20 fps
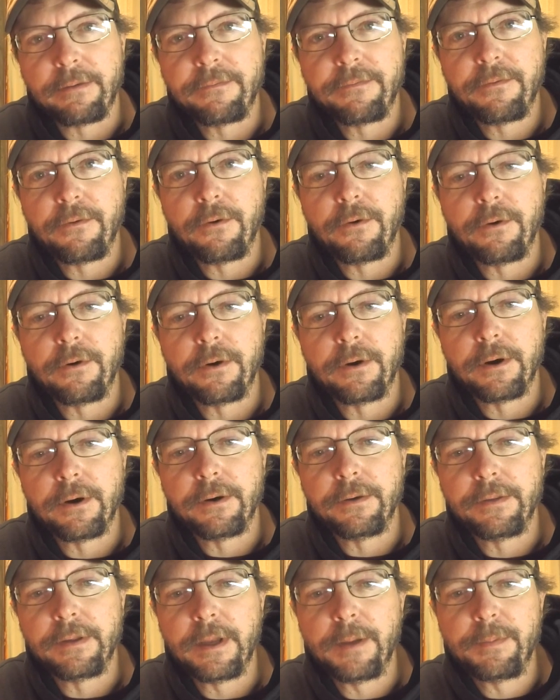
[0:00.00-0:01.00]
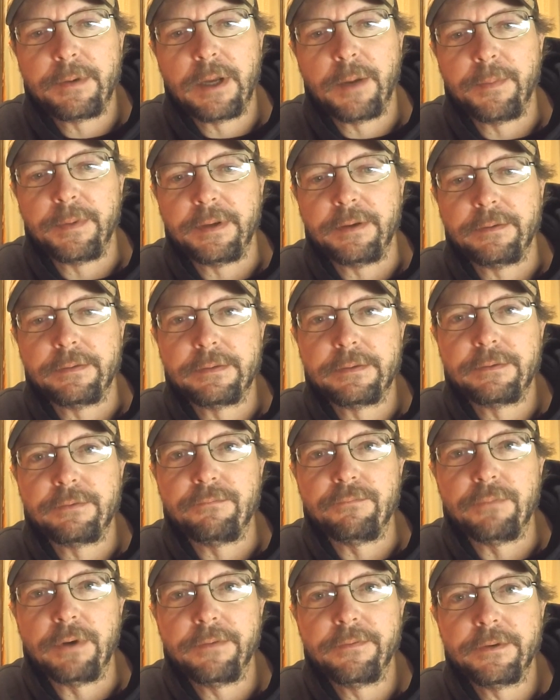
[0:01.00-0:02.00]
for the upcoming
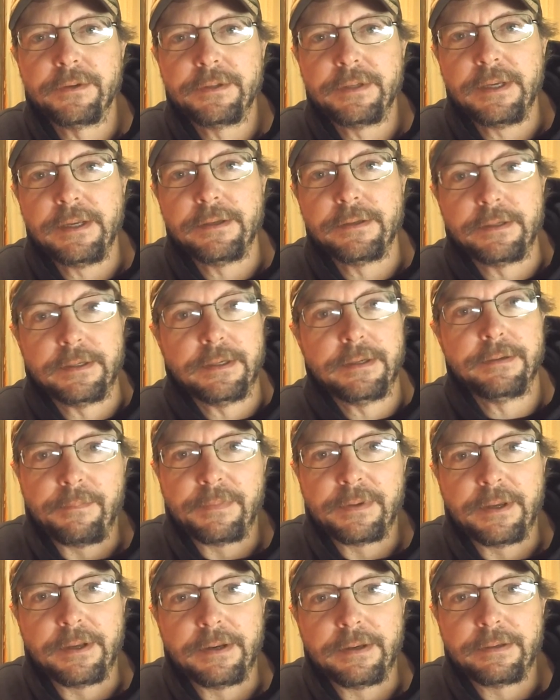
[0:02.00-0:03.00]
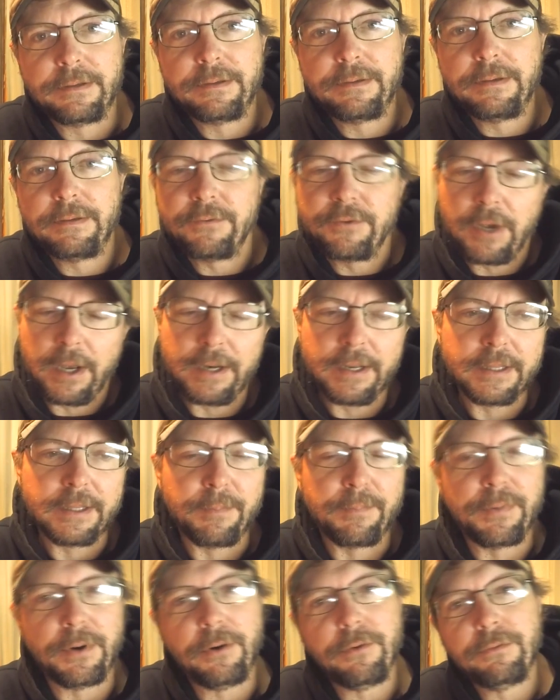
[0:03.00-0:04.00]
river season. Going to try to get the
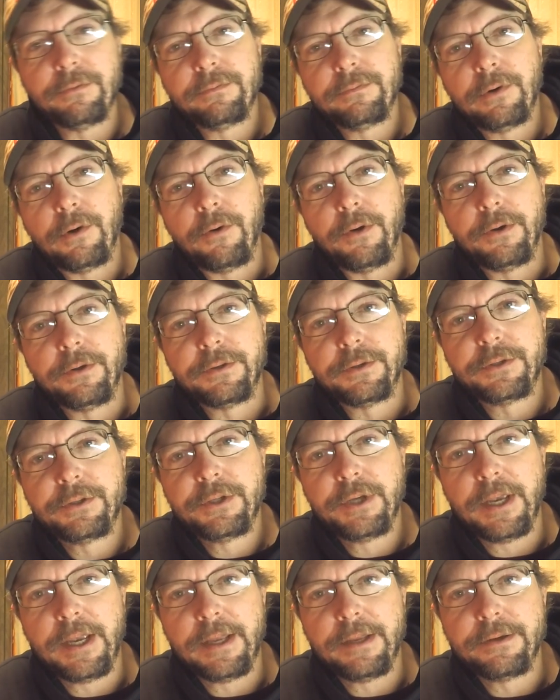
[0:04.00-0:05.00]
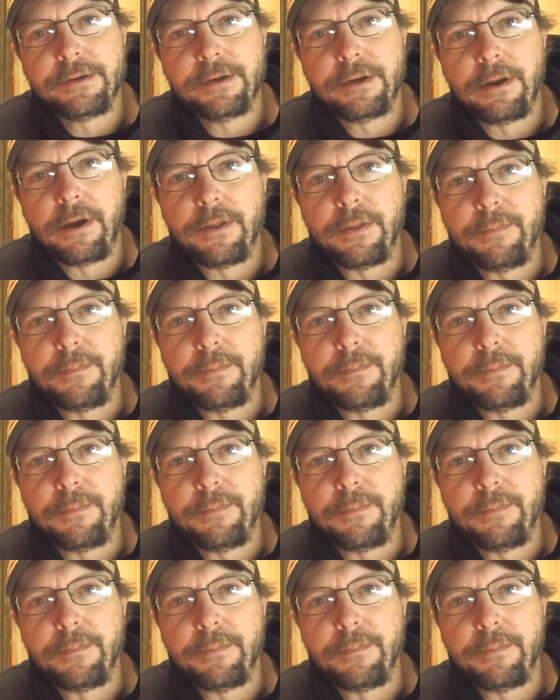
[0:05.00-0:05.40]
boat oils changed and all the